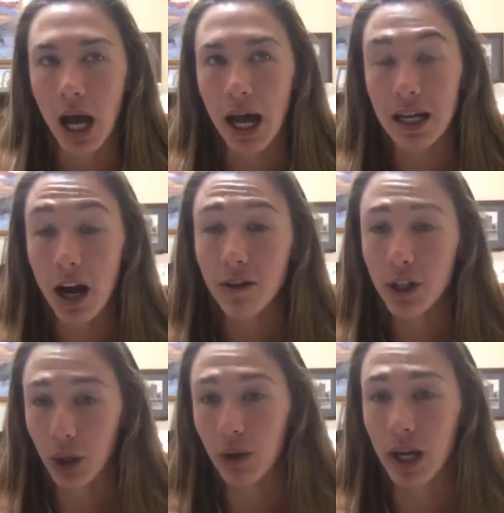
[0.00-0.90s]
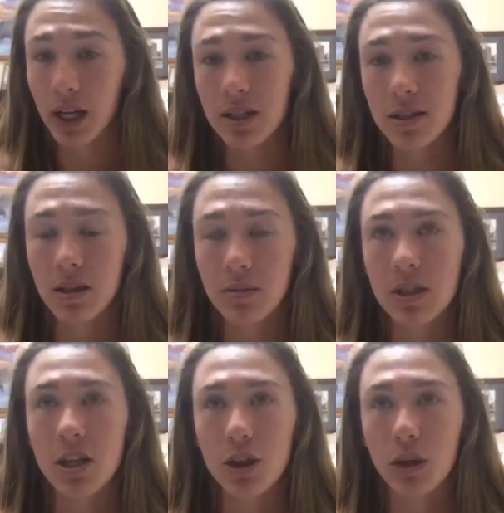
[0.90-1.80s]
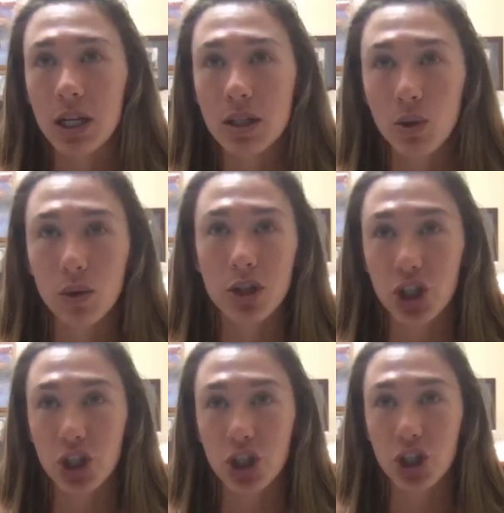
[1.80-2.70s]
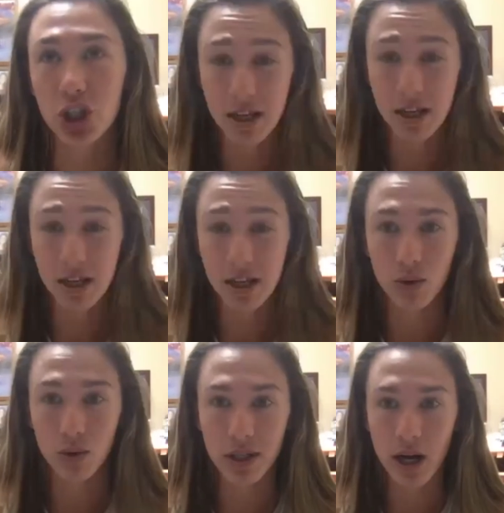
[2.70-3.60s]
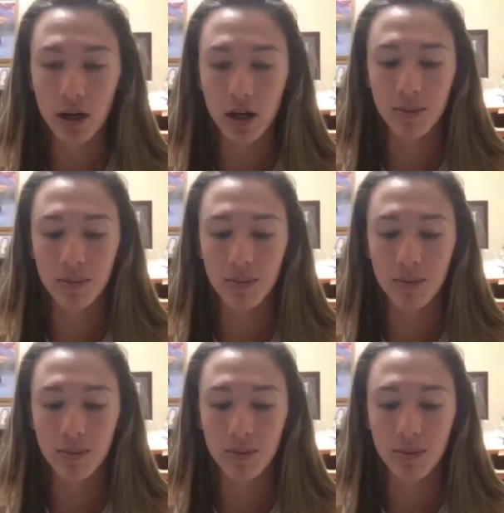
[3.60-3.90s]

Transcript: I got recruited to some D3 schools just through high school soccer,